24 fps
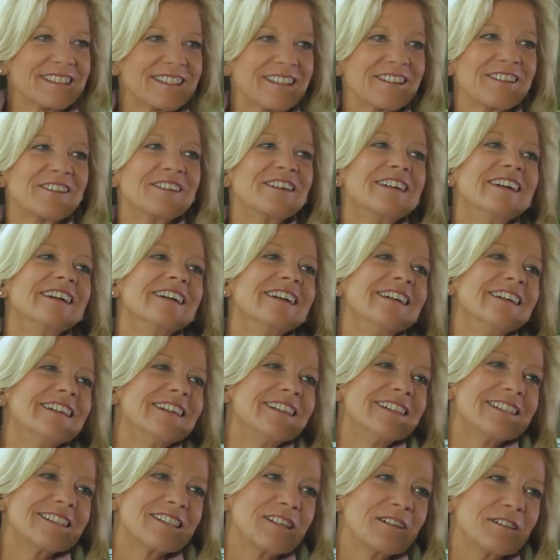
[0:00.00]

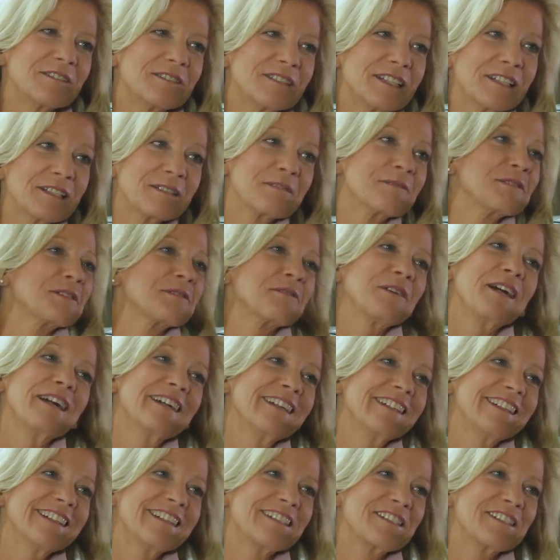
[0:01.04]
So Dylan was right.